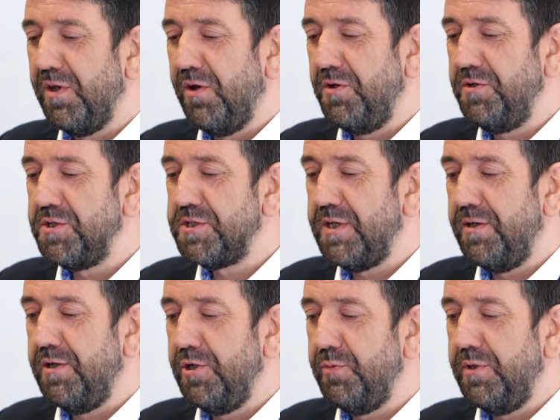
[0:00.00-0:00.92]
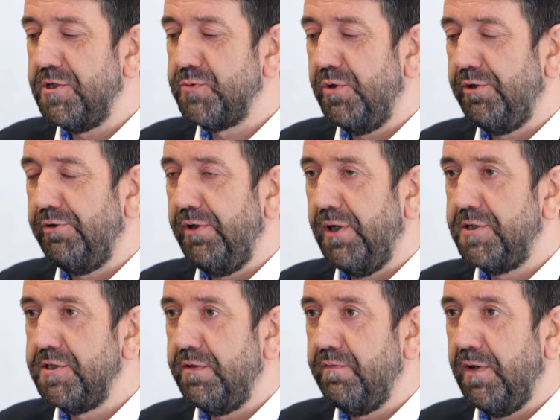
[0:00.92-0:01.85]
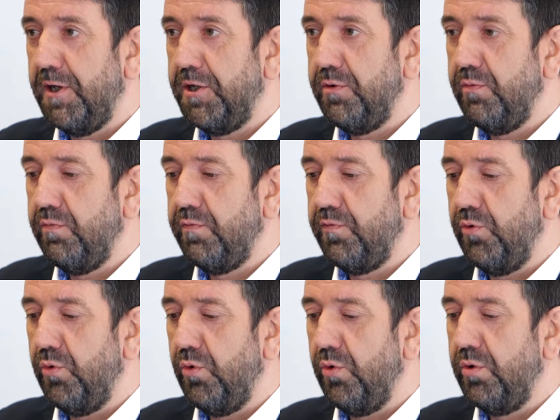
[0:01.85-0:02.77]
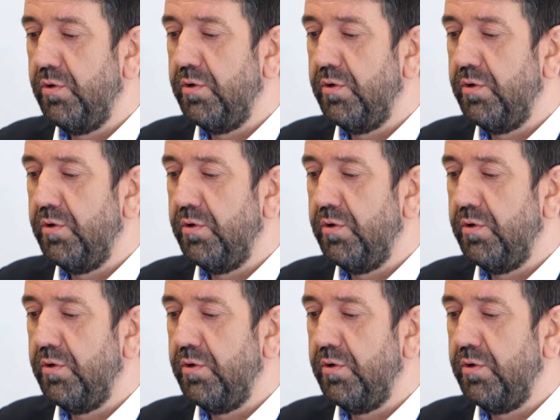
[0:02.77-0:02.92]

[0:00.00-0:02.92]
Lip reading: Understand who it is we're creating value for,